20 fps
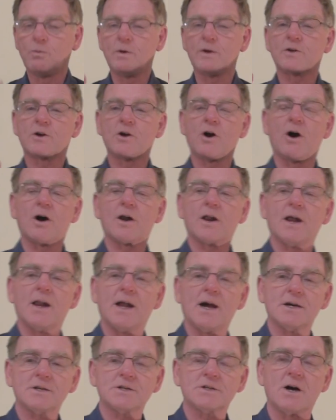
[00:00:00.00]
With God
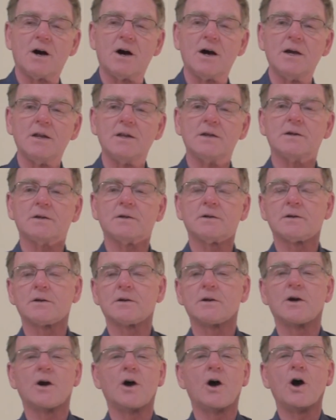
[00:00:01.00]
on our side,
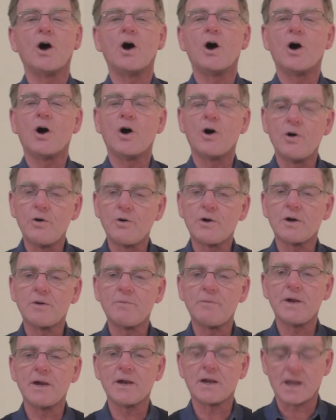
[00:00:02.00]
who
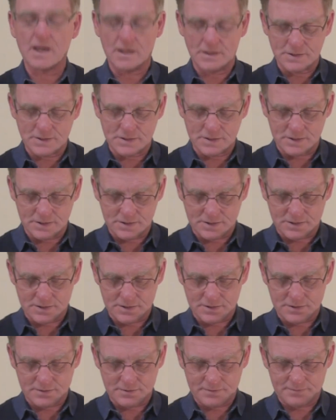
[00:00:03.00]
can be against
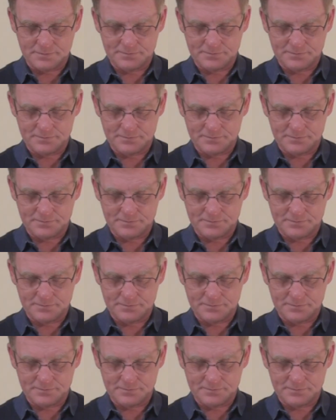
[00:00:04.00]
us?